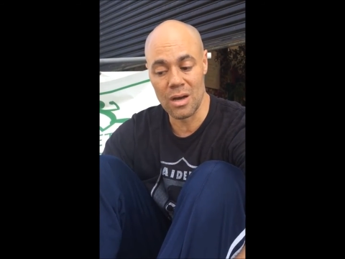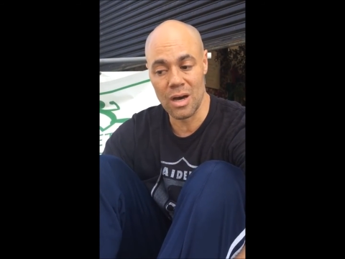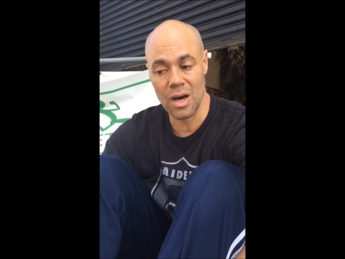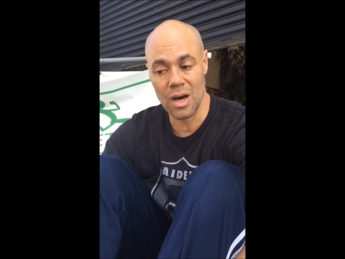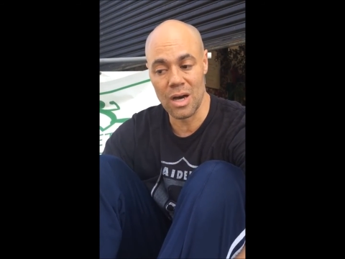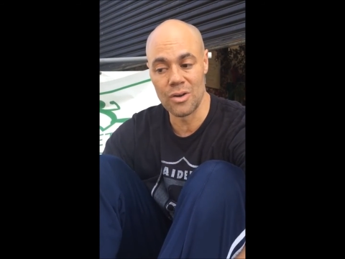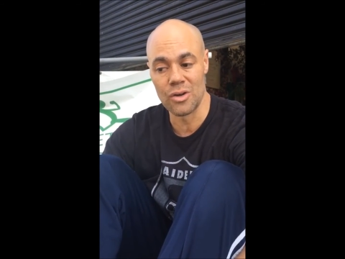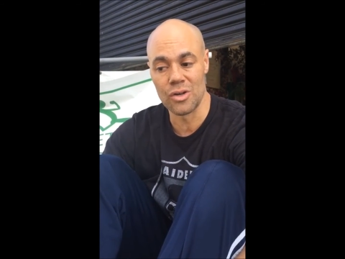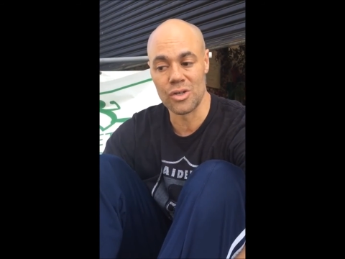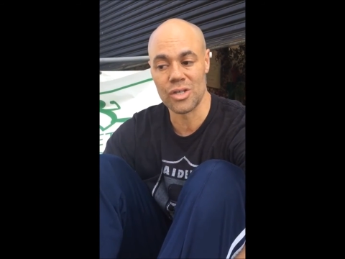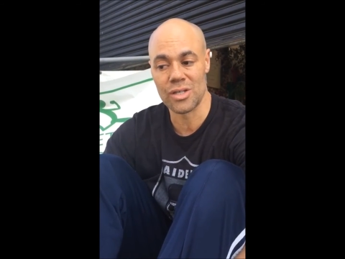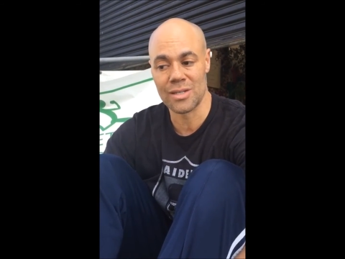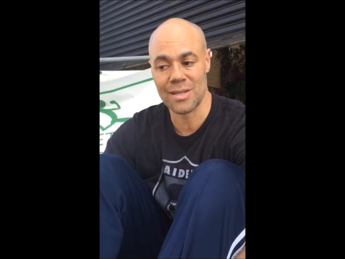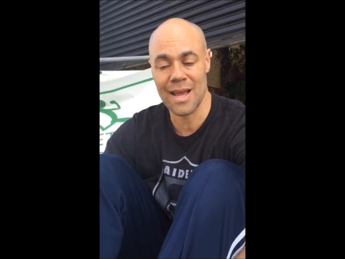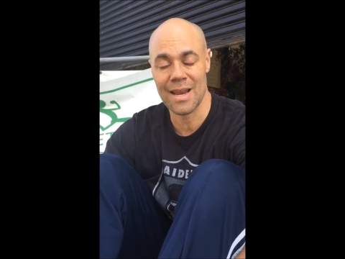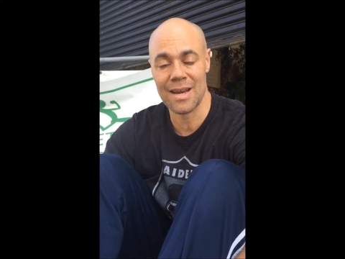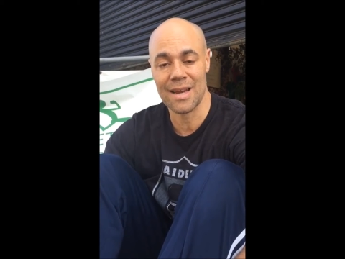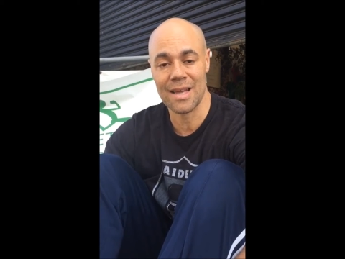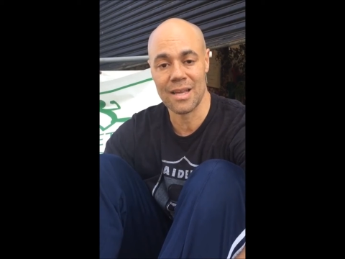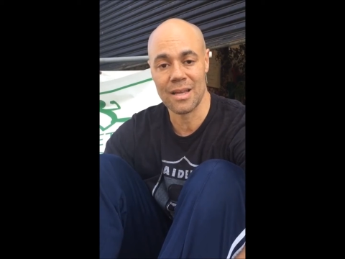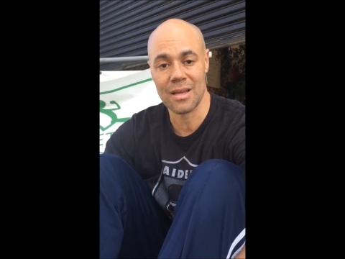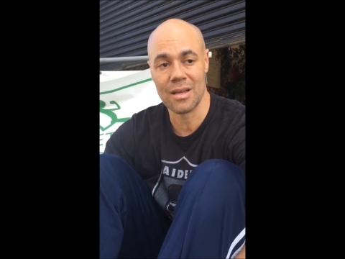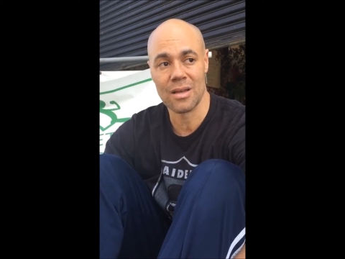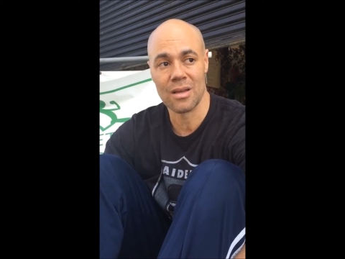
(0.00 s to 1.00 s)

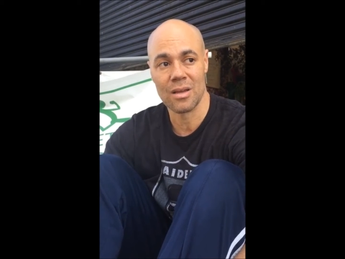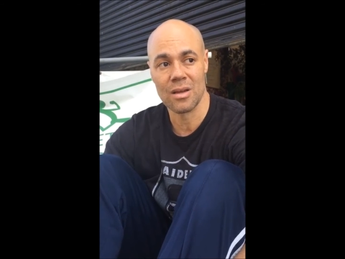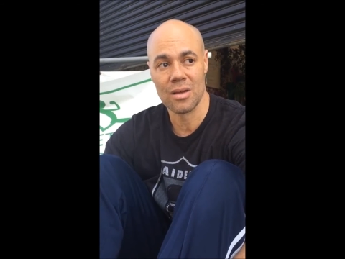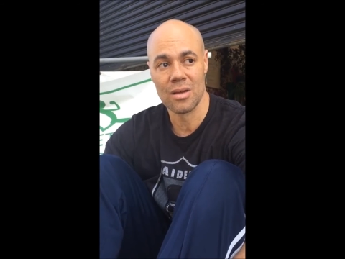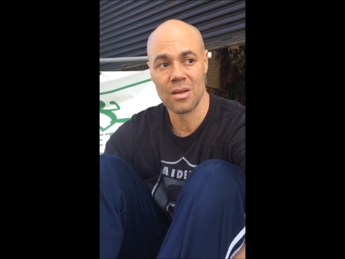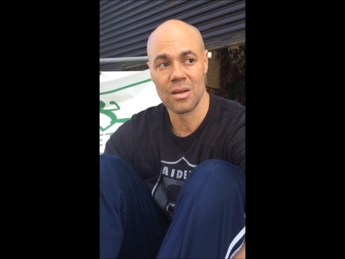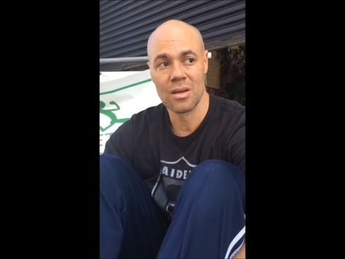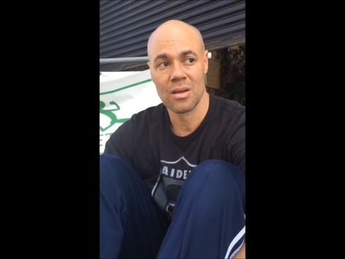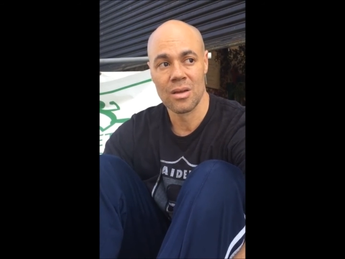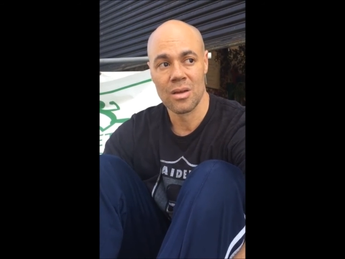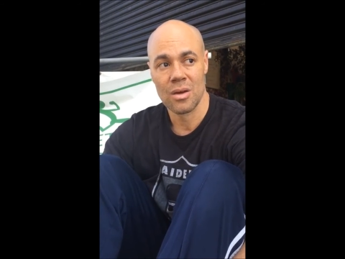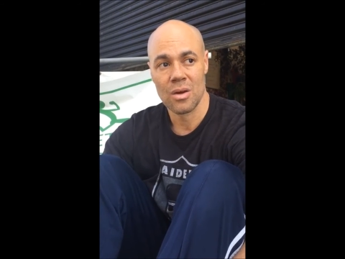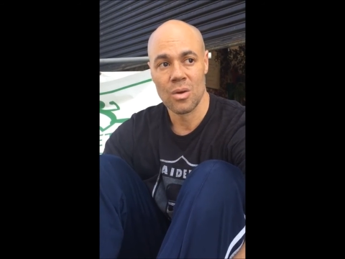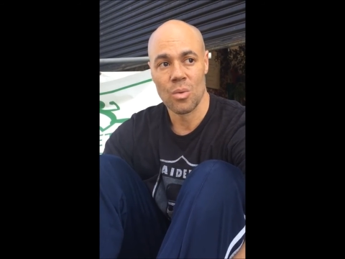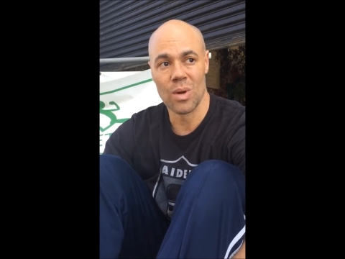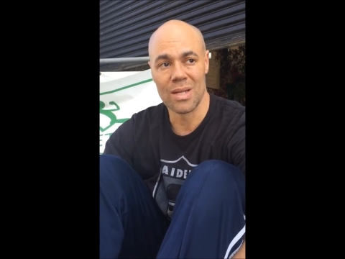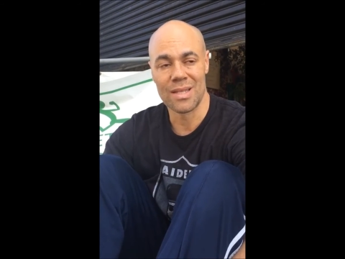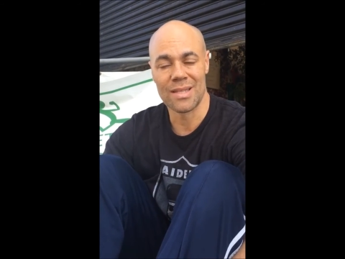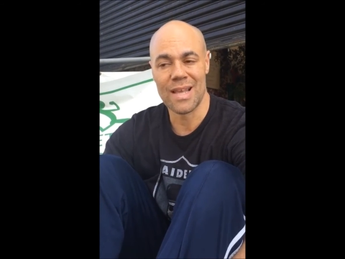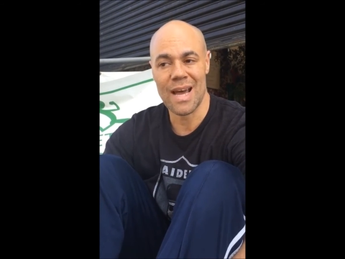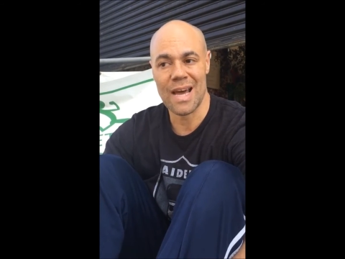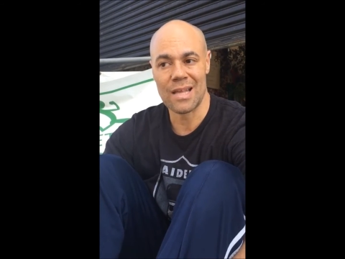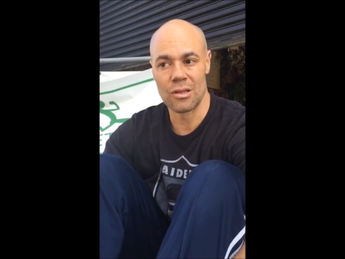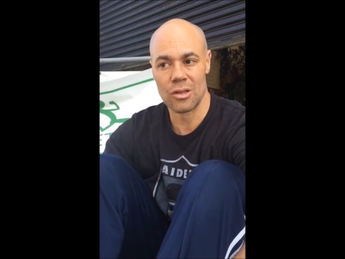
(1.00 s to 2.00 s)
understanding
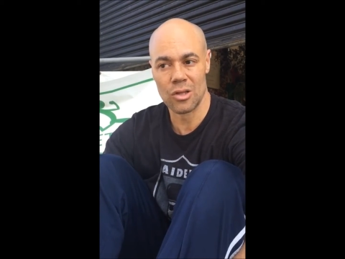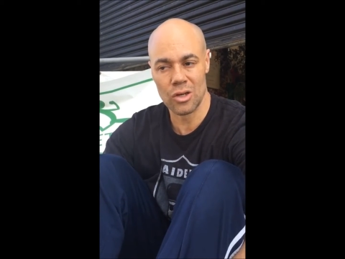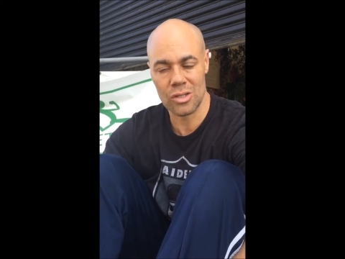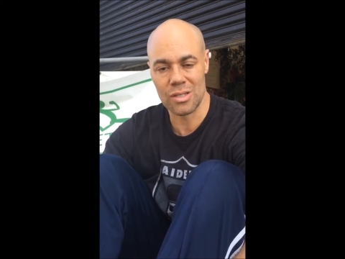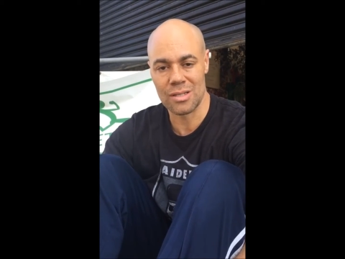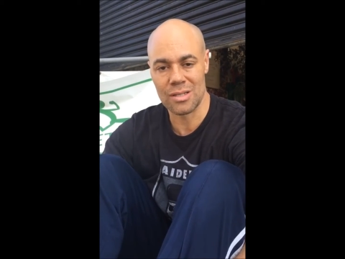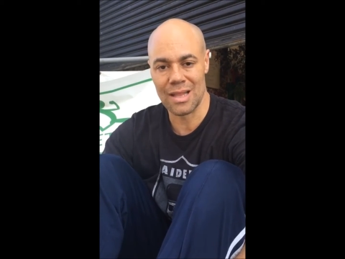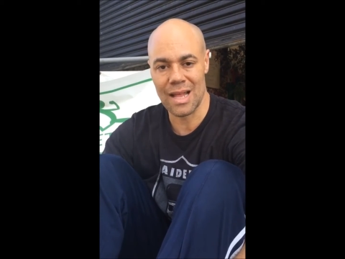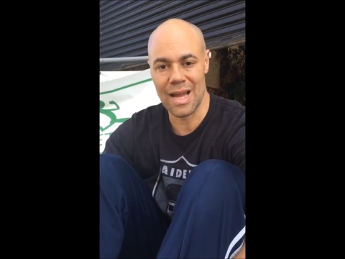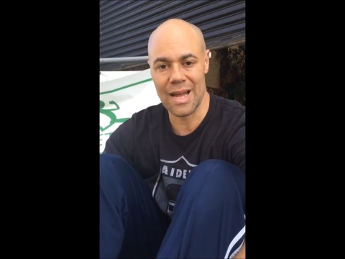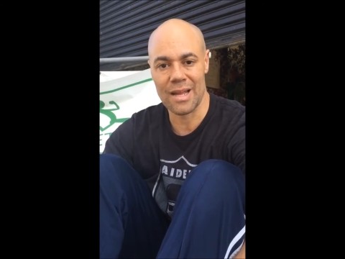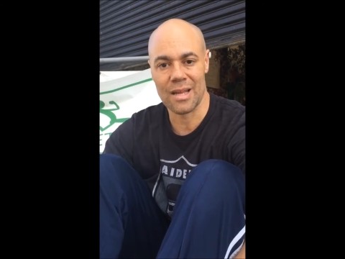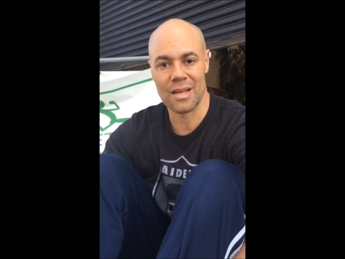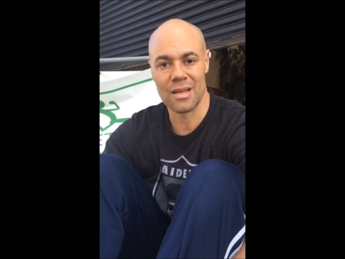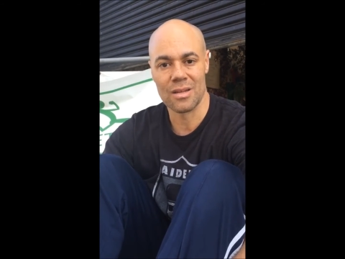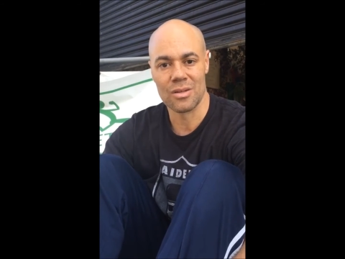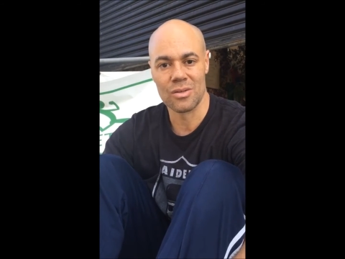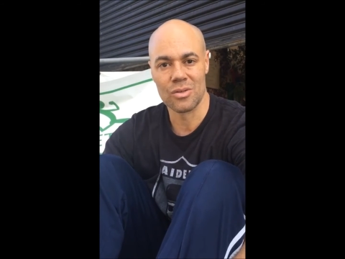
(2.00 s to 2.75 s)
what that looks like.